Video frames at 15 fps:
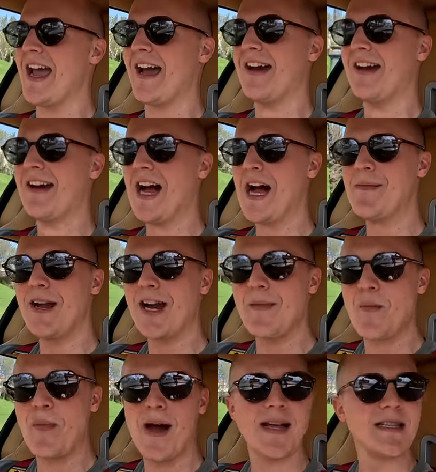I'm going
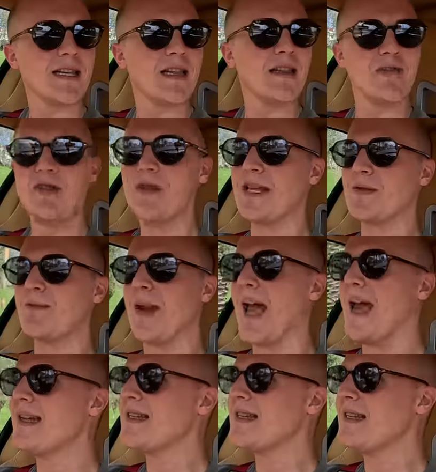to be passing through this
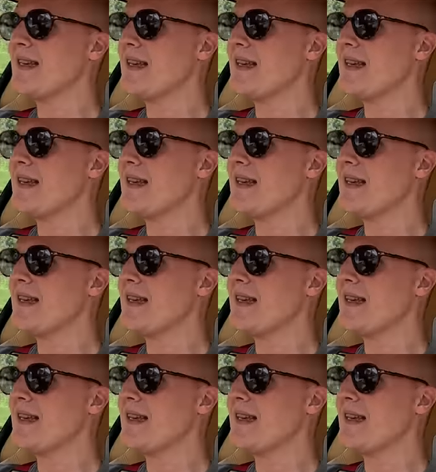place.